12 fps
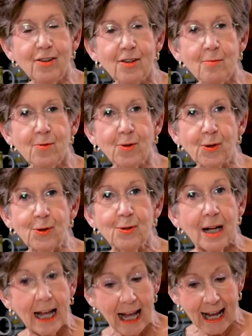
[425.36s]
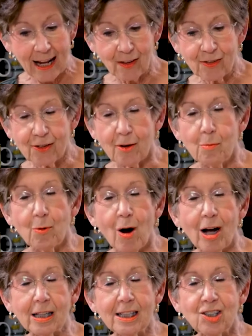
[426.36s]
some fruit and some
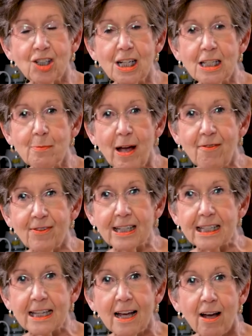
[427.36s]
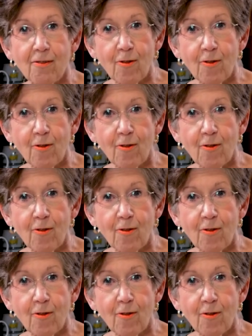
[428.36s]
broccoli cheese muffins